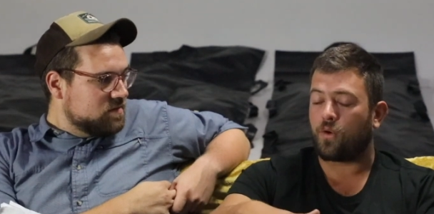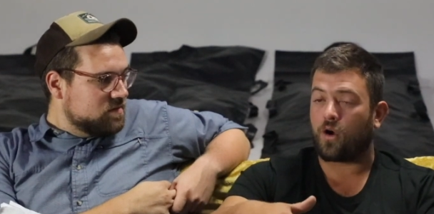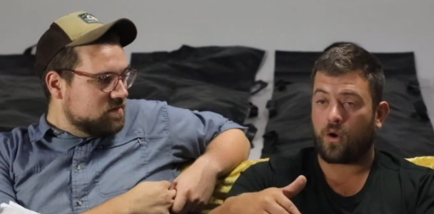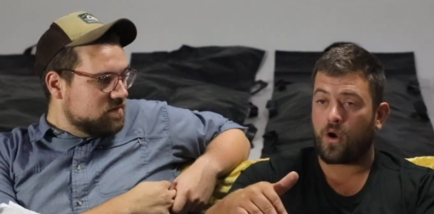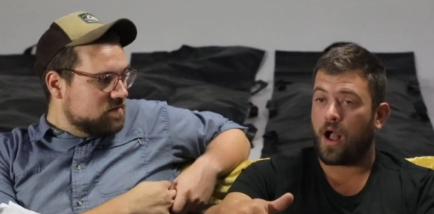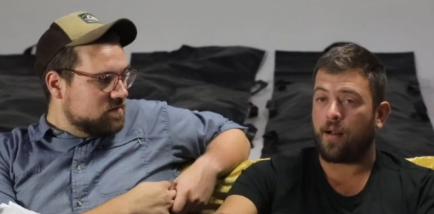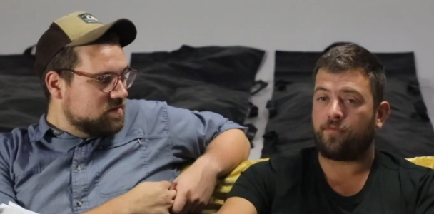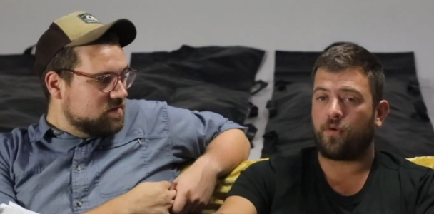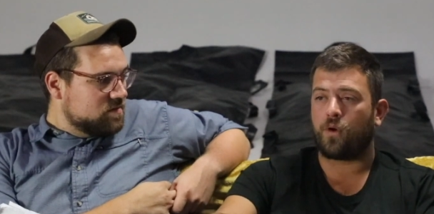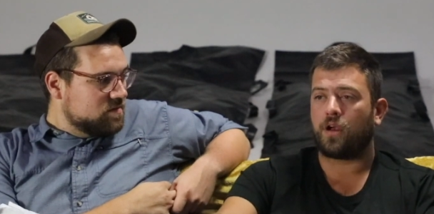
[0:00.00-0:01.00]
Speaker 1: four or
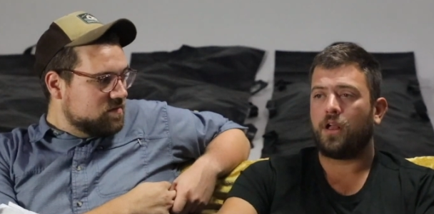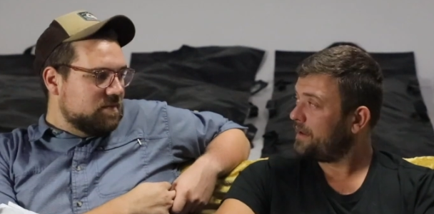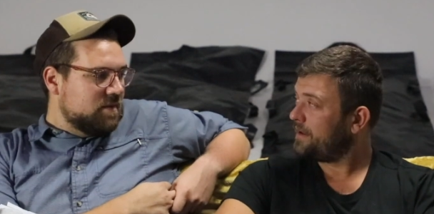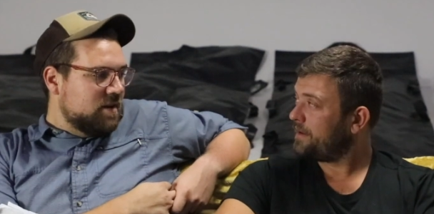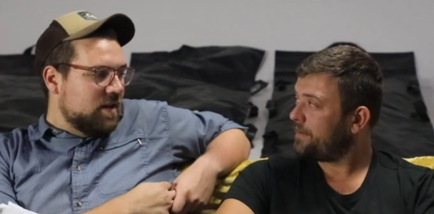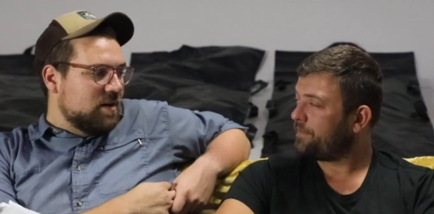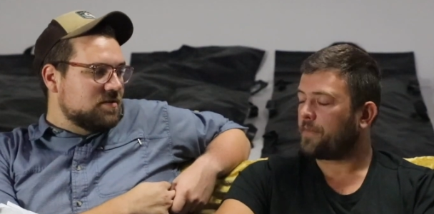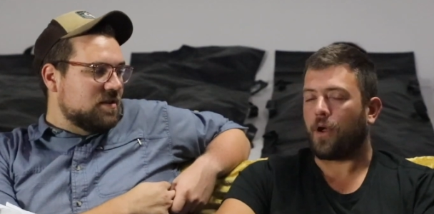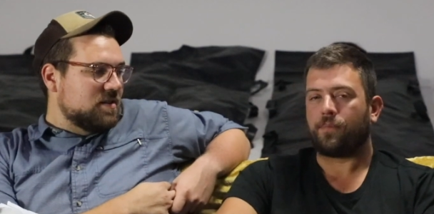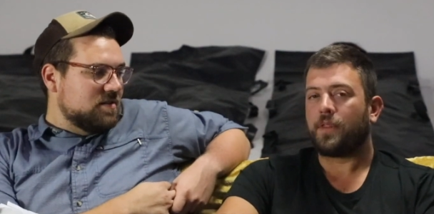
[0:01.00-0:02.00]
Op four. No,
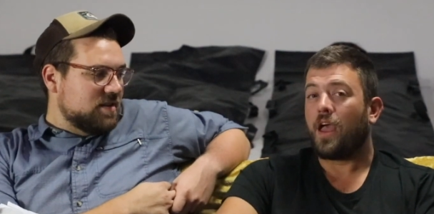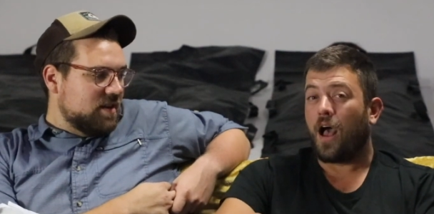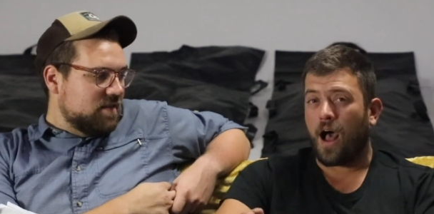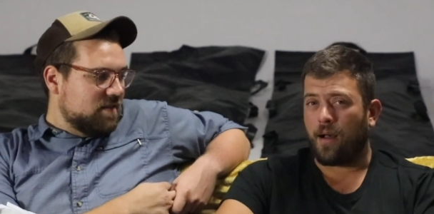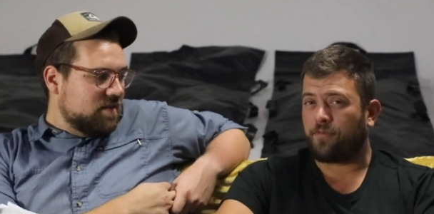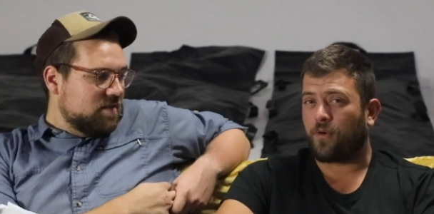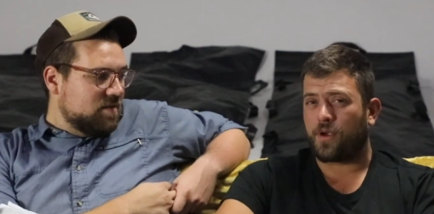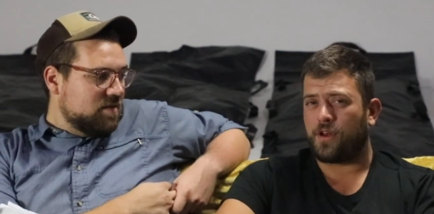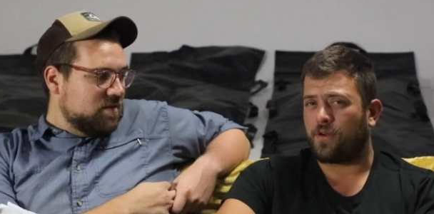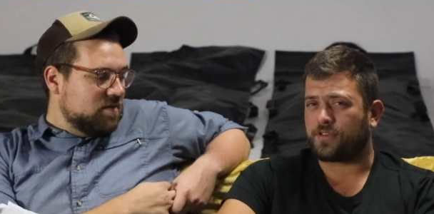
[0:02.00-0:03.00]
no. Op
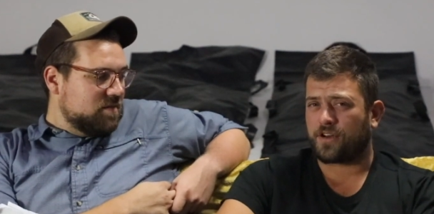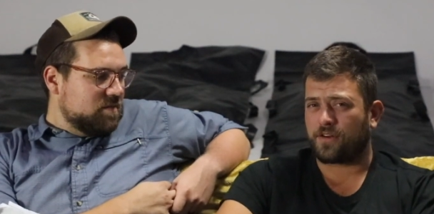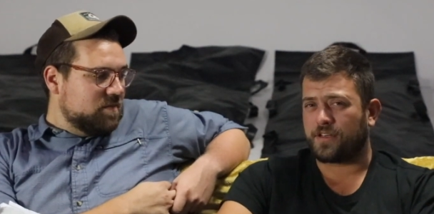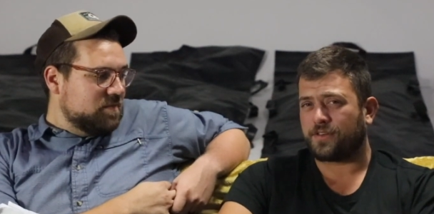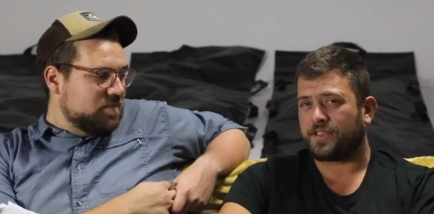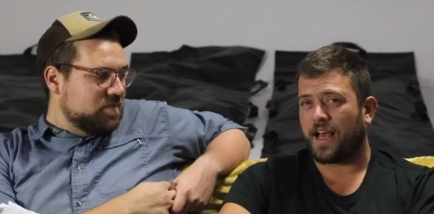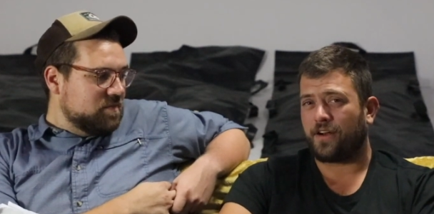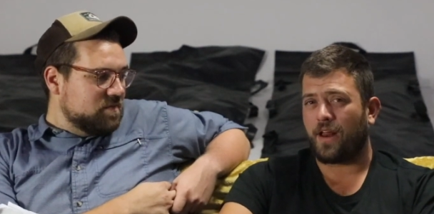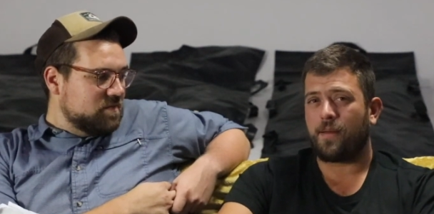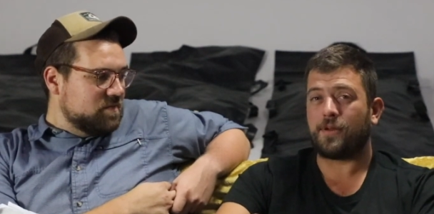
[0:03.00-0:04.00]
four, you don't start till
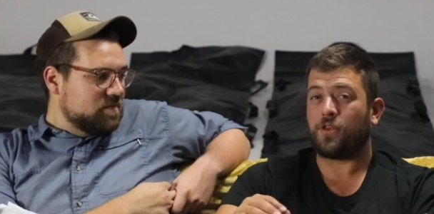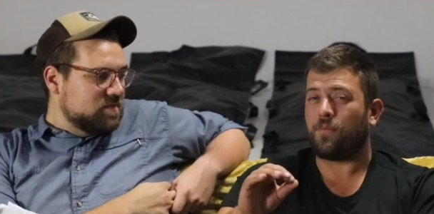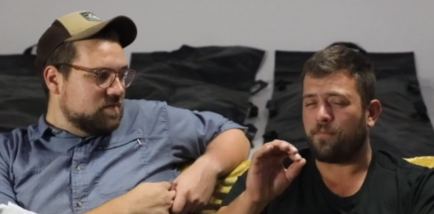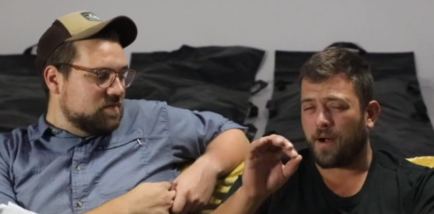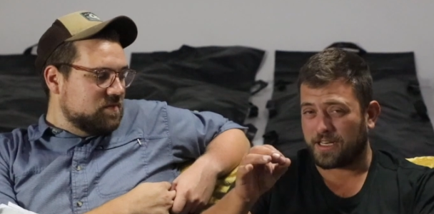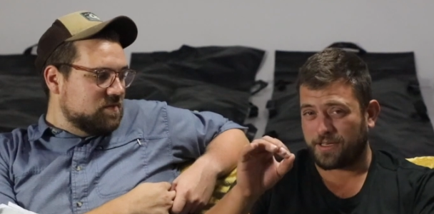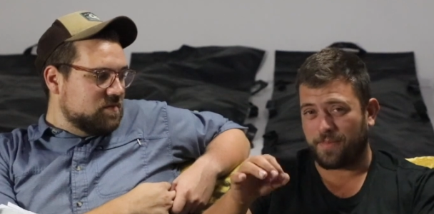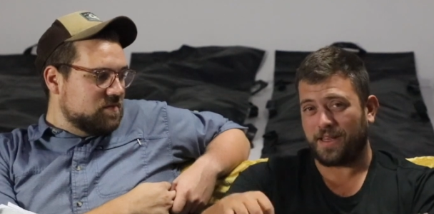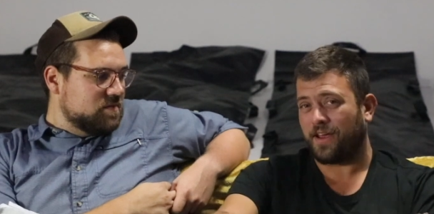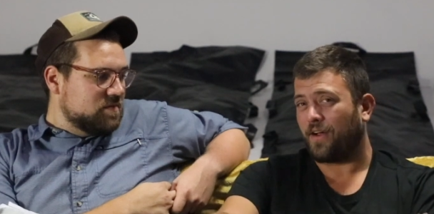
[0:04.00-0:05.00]
Saturday, but you
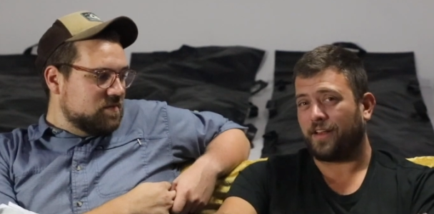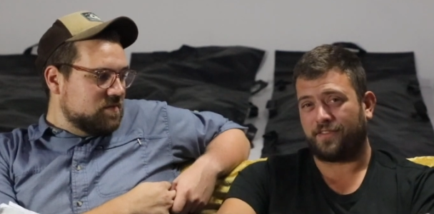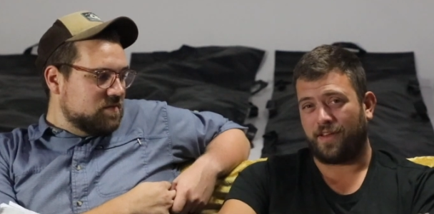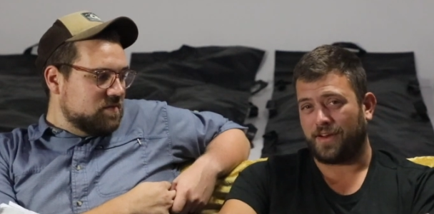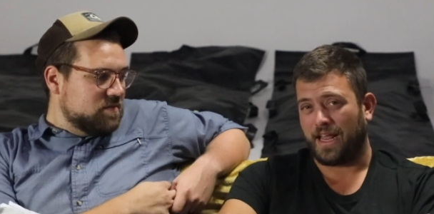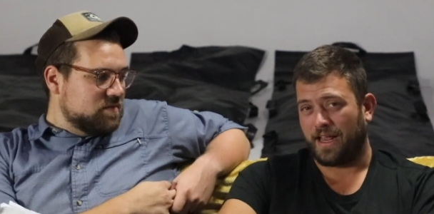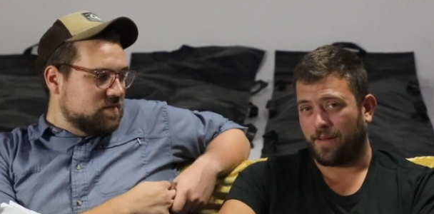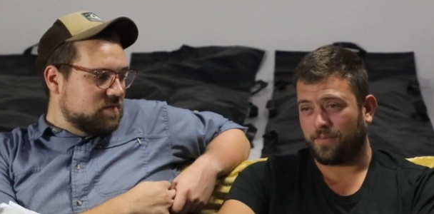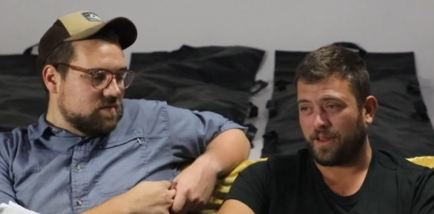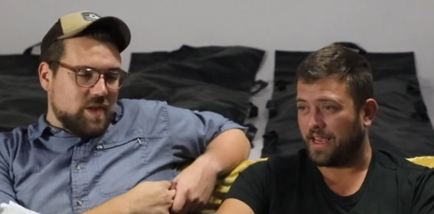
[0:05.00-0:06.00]
must be there at seven A
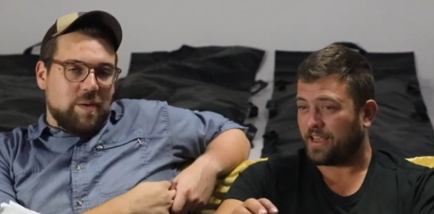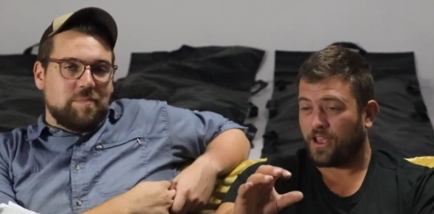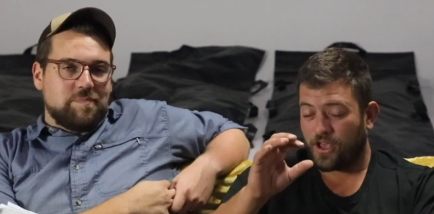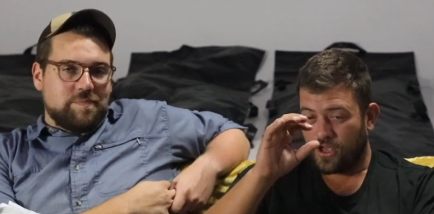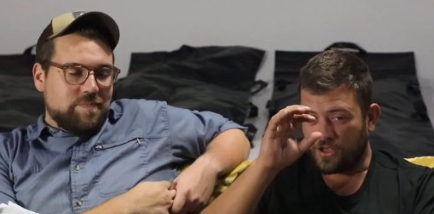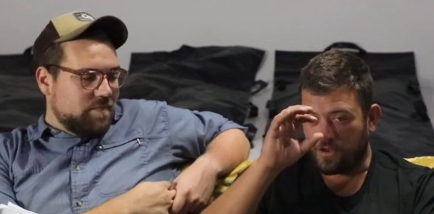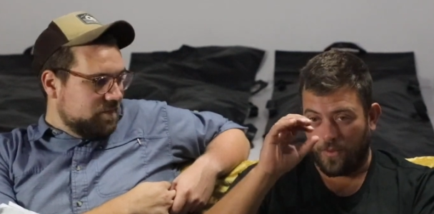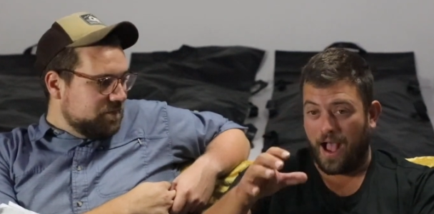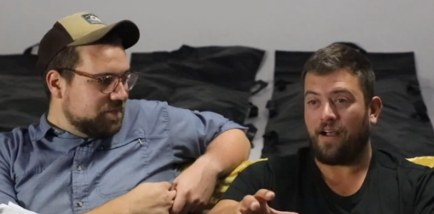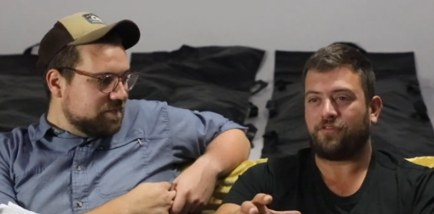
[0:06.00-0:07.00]
M Like, yep.
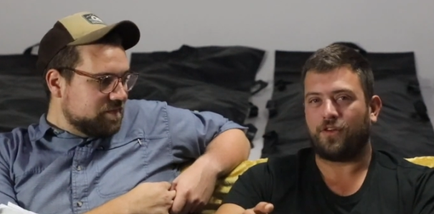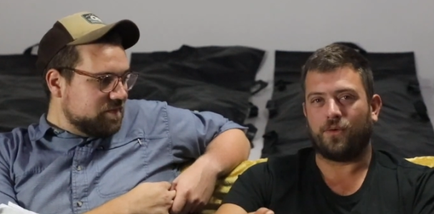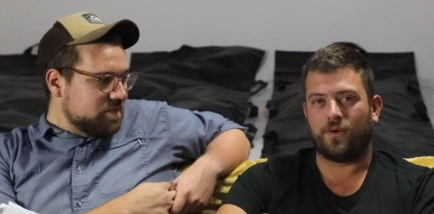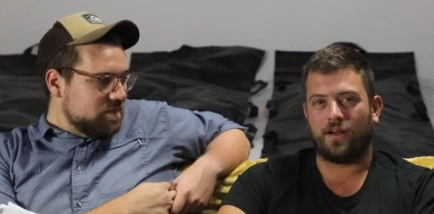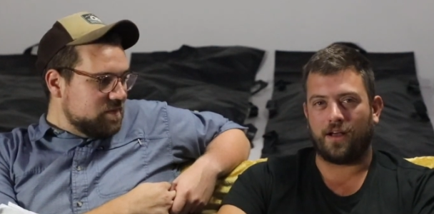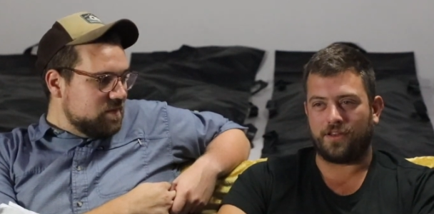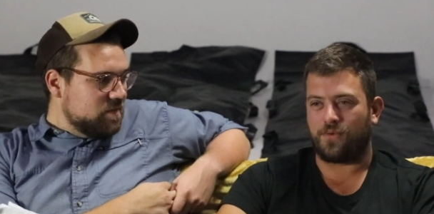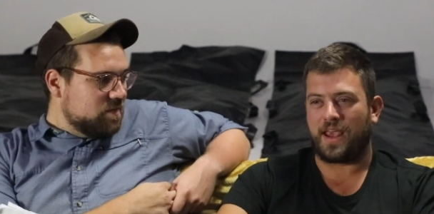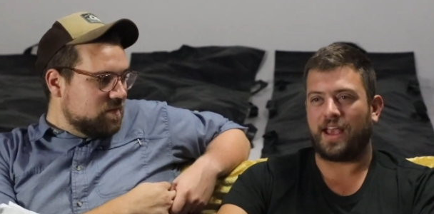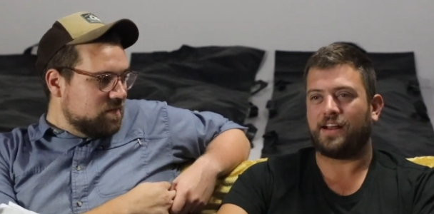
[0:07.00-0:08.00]
You have to. Uh,
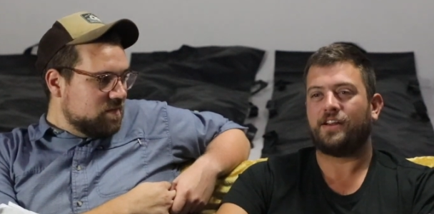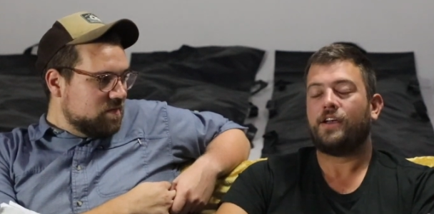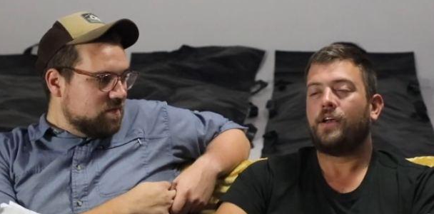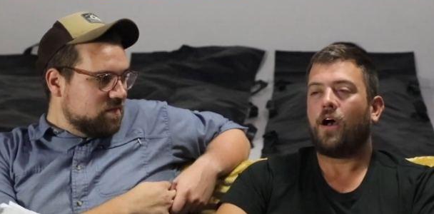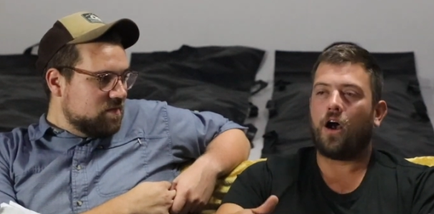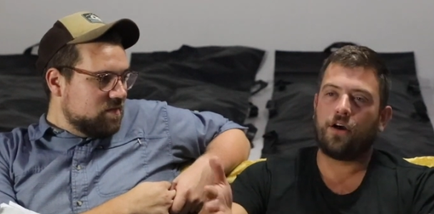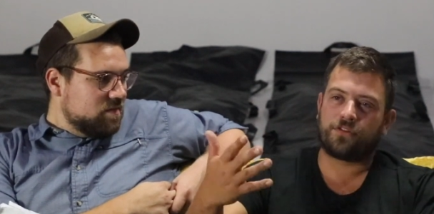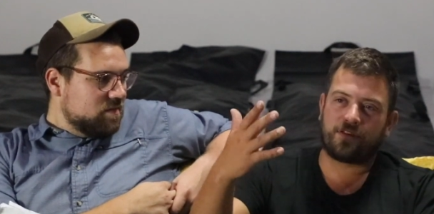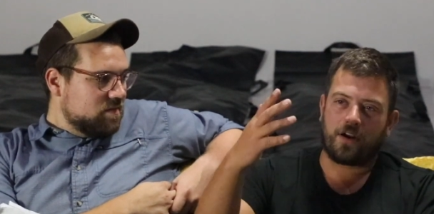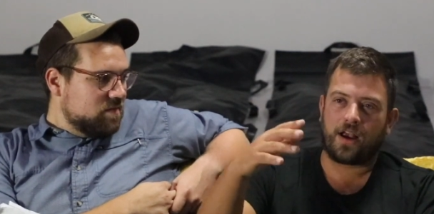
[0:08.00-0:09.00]
you can't, oh,
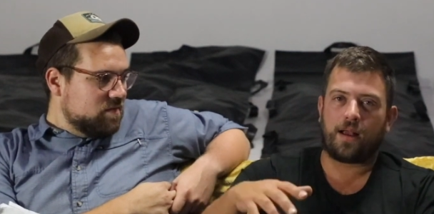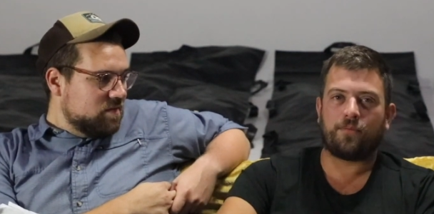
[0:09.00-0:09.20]
sorry,